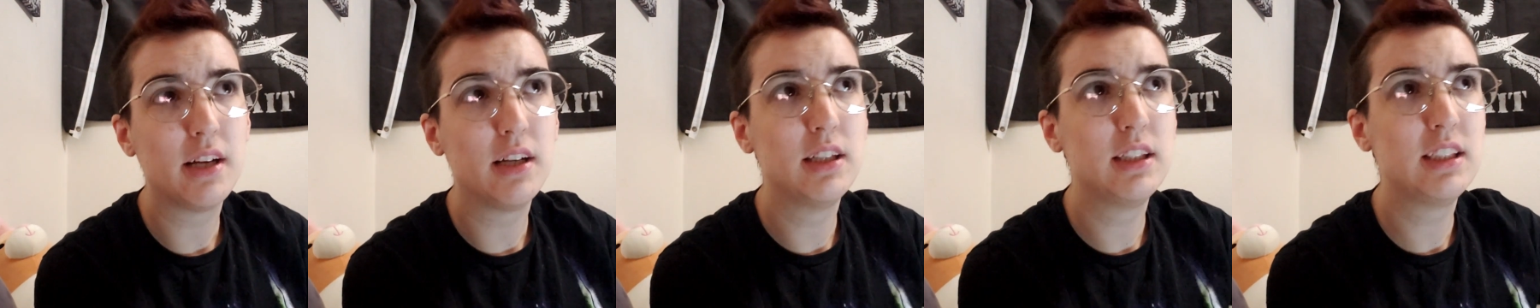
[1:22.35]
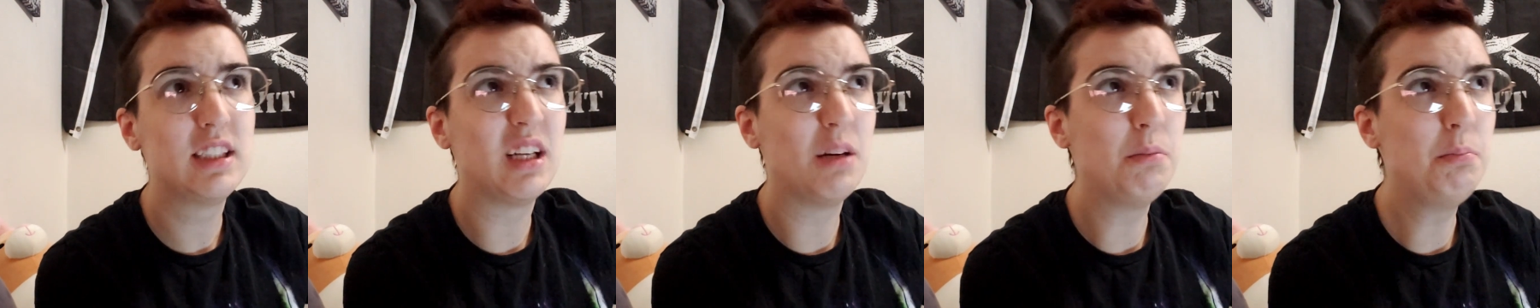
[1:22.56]

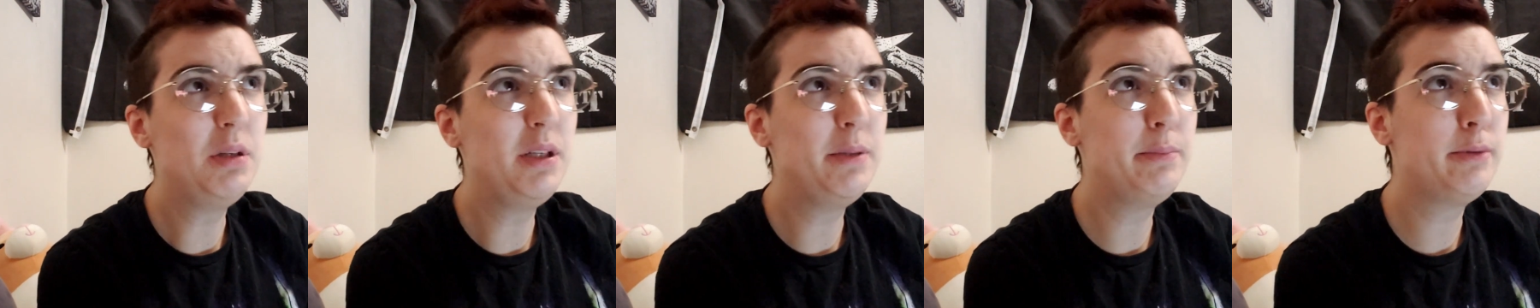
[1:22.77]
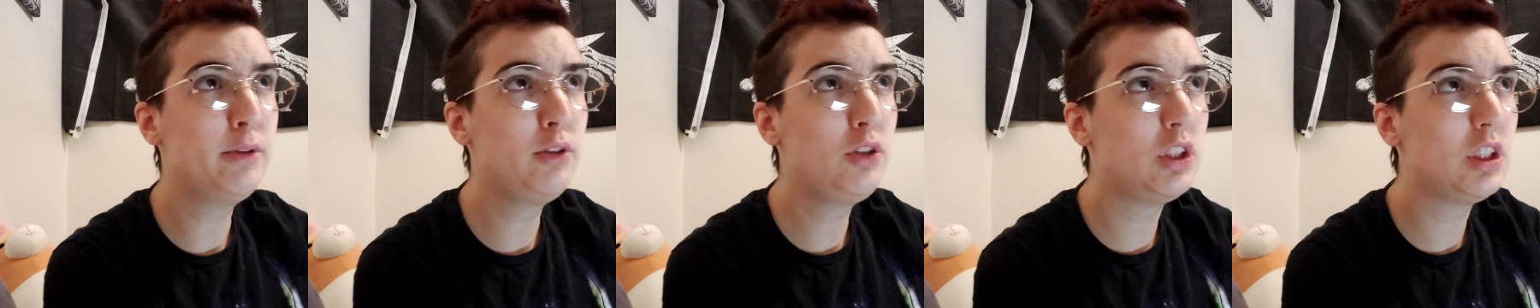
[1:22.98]
Some
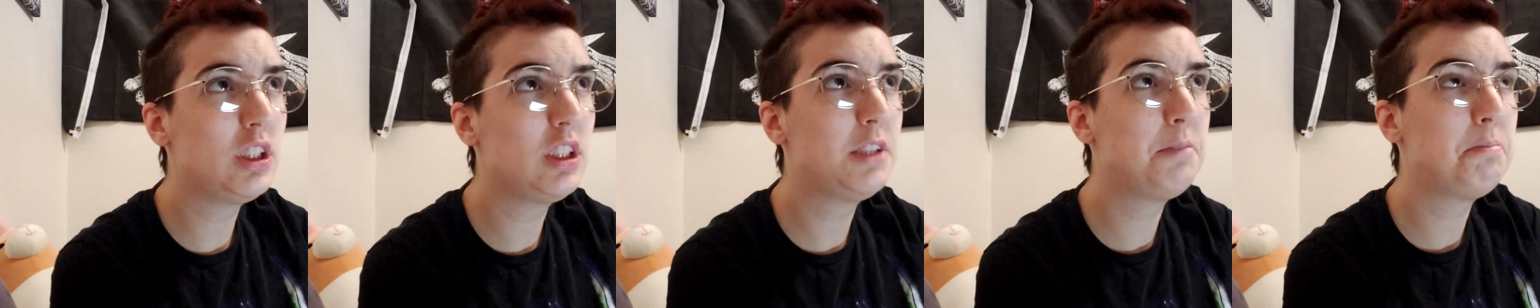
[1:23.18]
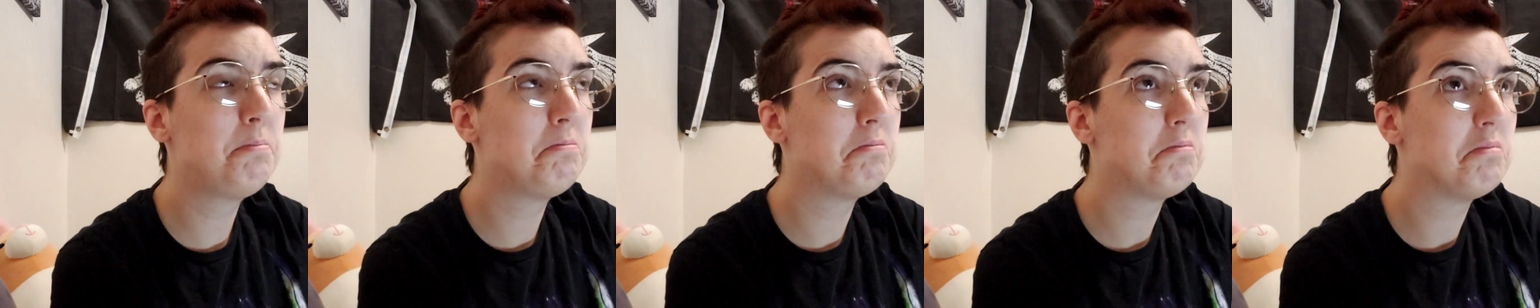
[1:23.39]
people
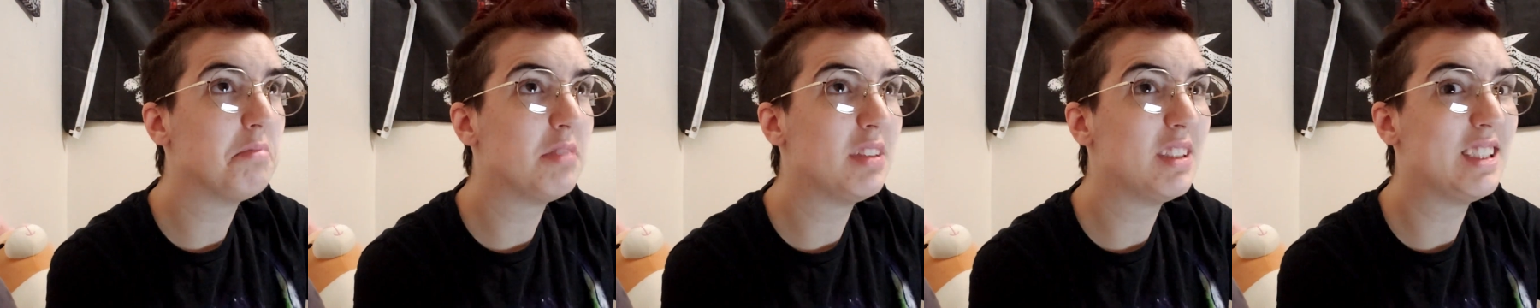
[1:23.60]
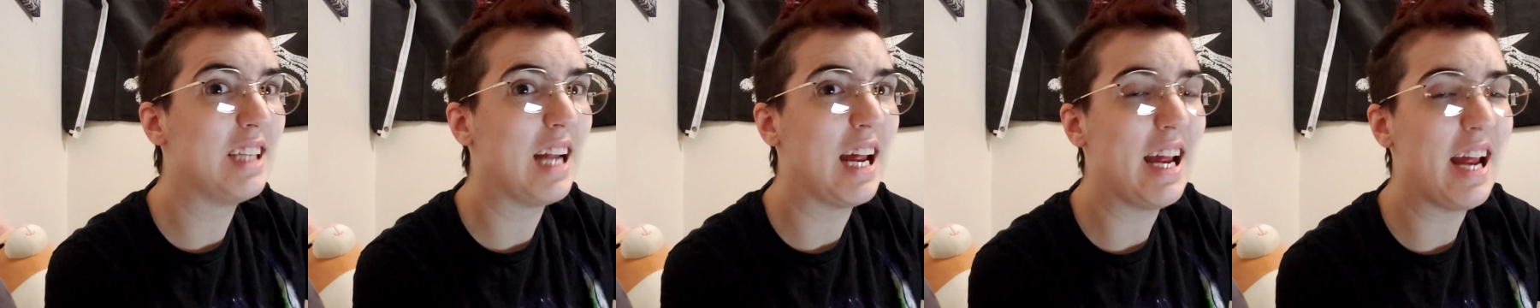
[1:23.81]
just
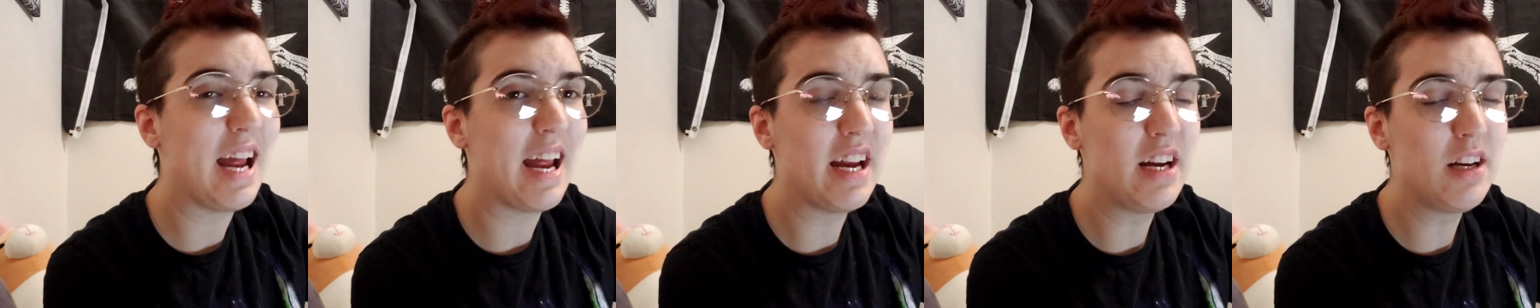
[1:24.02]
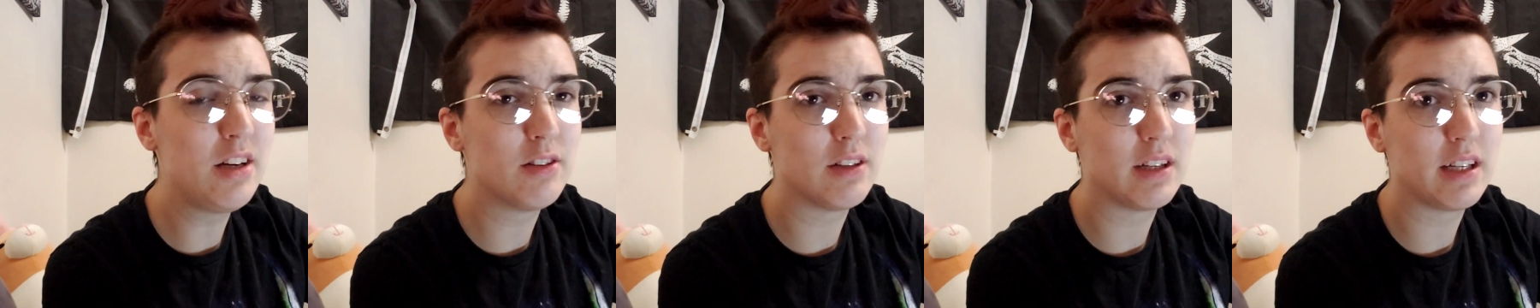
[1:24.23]
stay
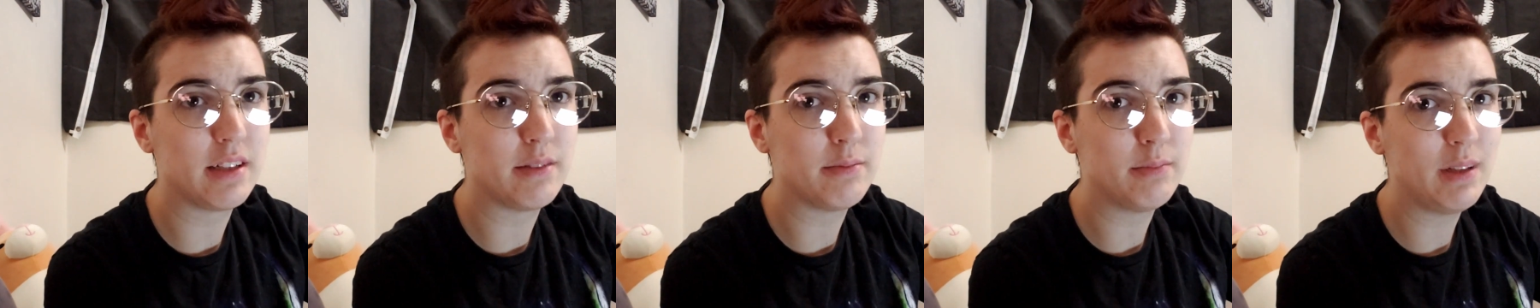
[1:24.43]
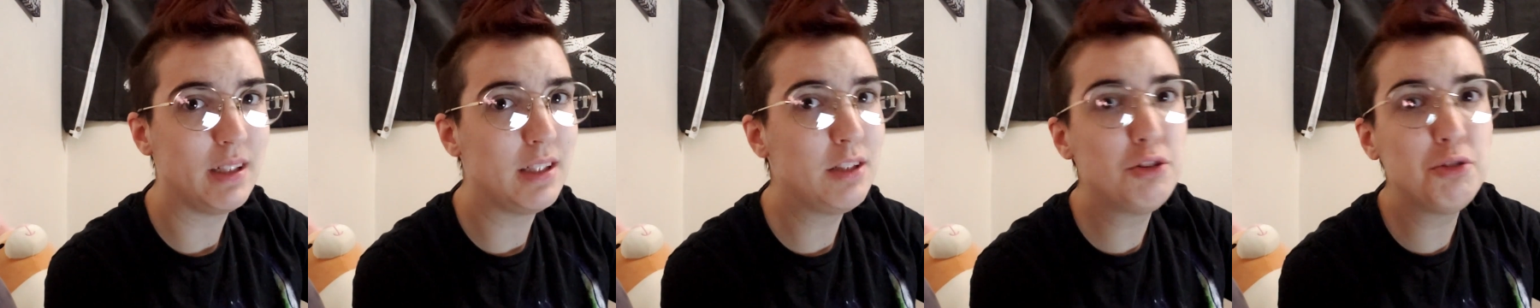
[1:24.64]
angry,
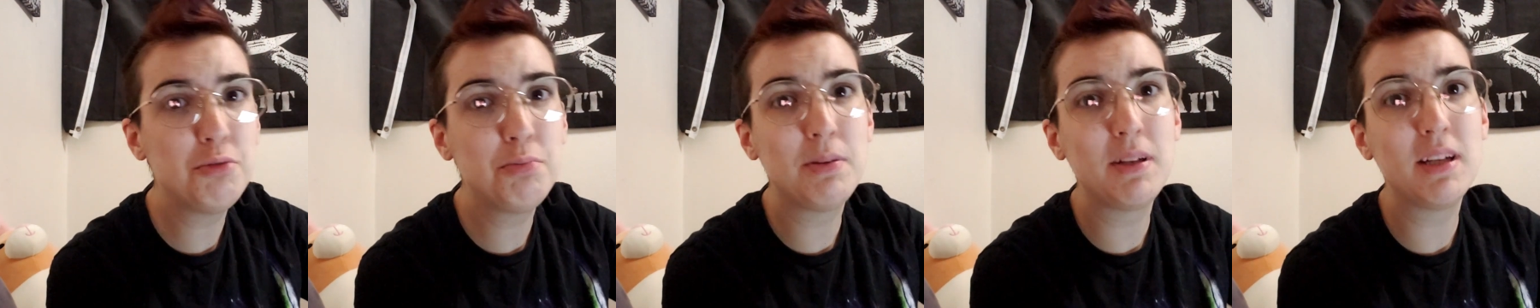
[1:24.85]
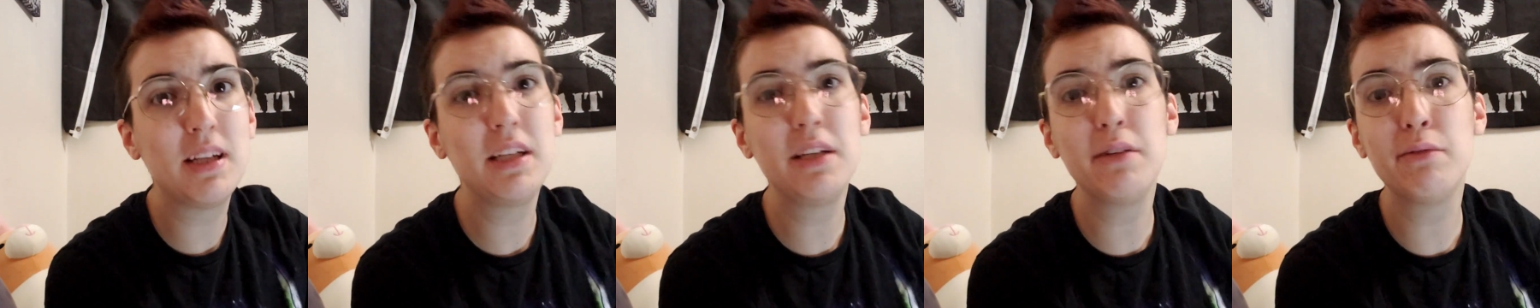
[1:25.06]
and you have
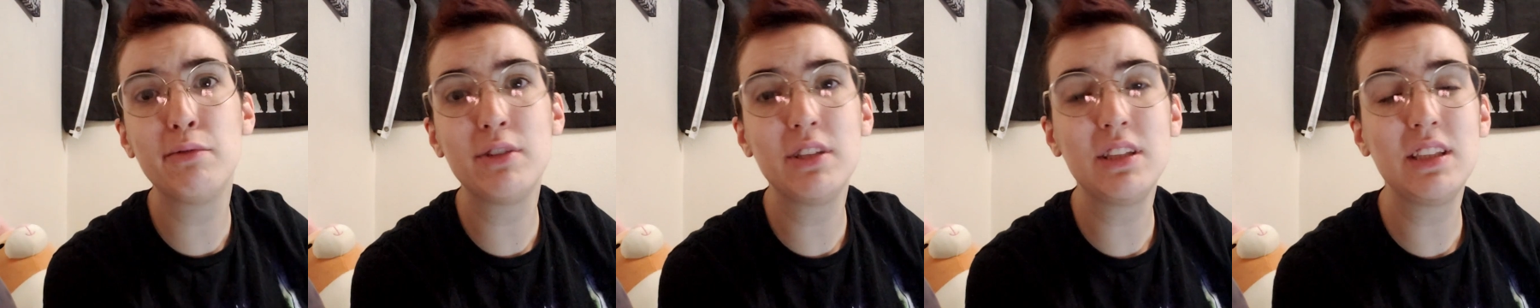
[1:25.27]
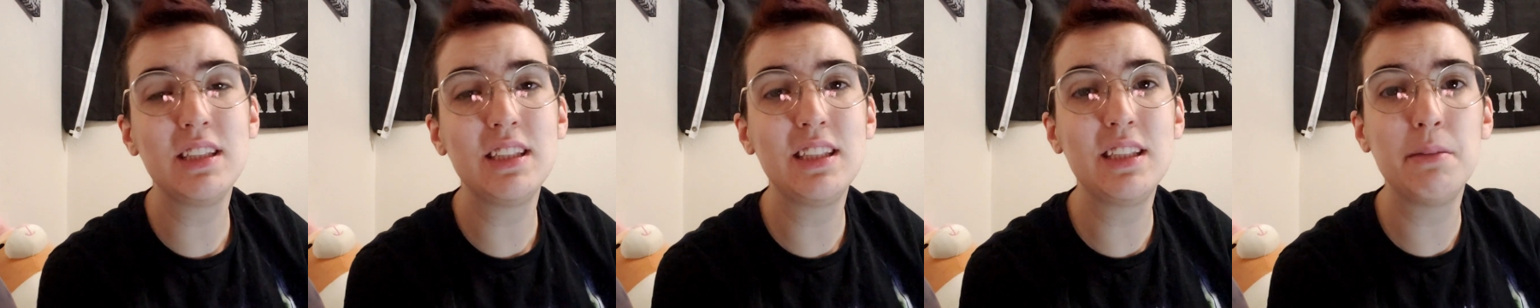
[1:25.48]
plenty of
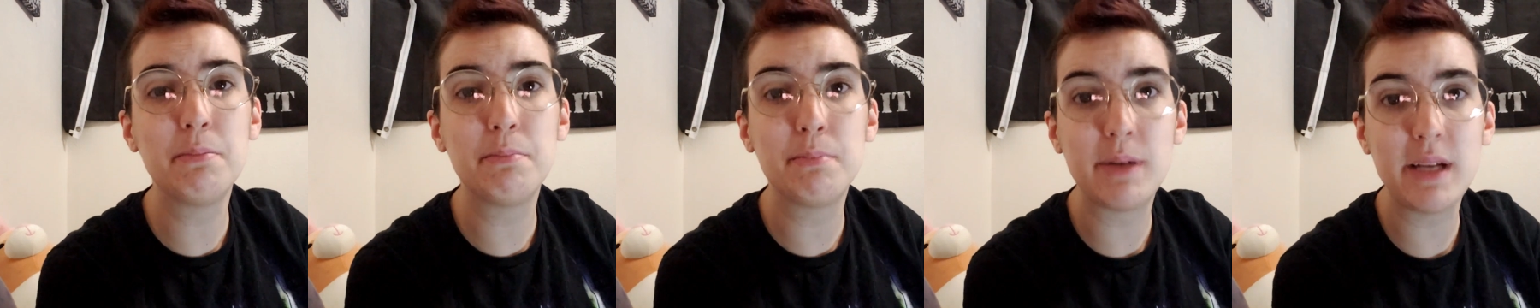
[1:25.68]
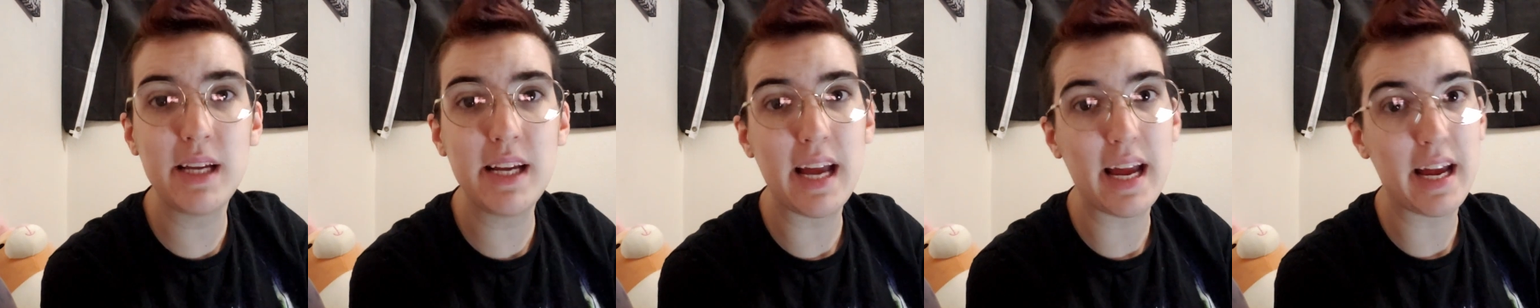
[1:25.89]
reason to
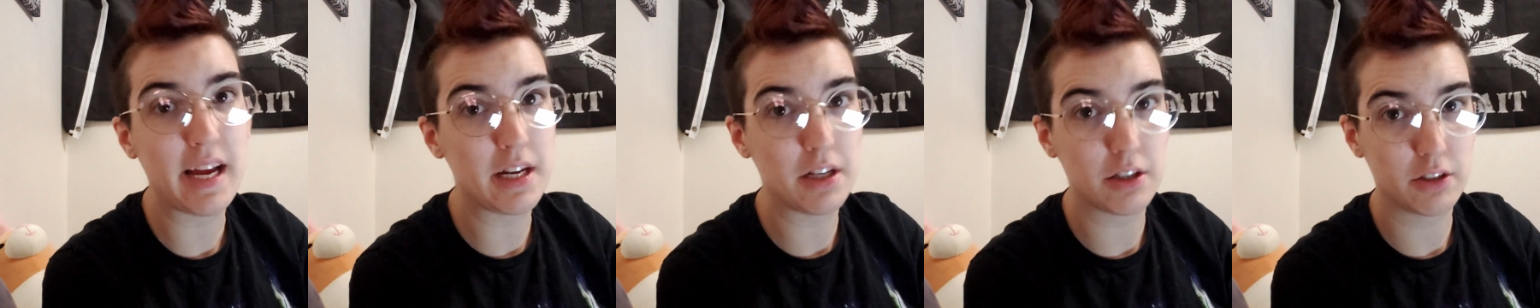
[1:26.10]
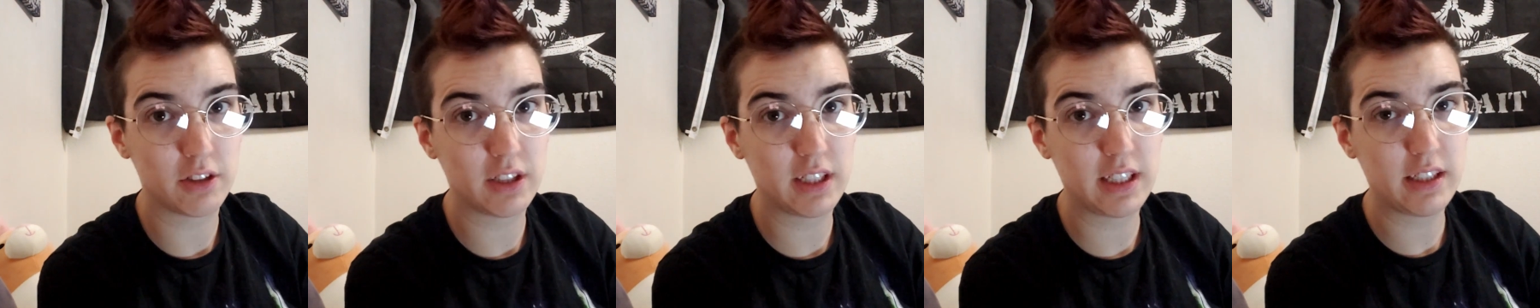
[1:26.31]
be
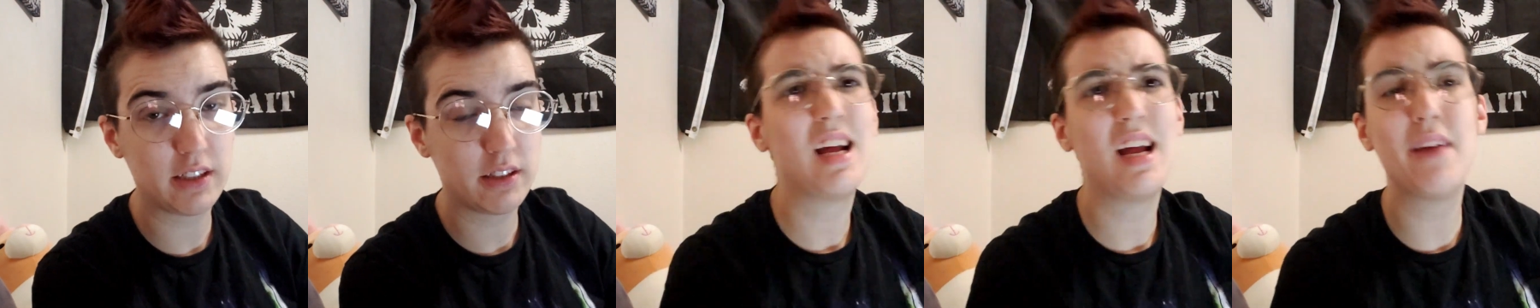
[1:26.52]
angry.